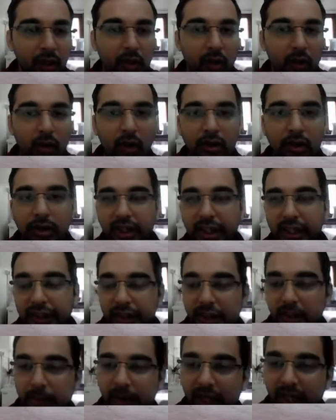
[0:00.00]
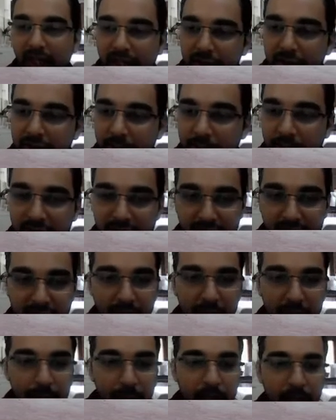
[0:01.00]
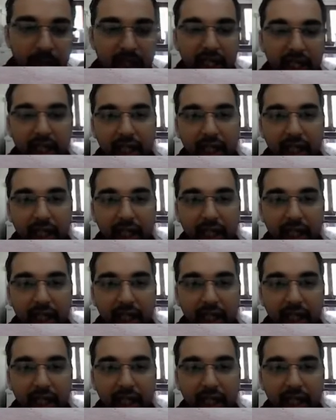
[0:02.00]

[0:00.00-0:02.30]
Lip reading: all the reaction mechanism is same.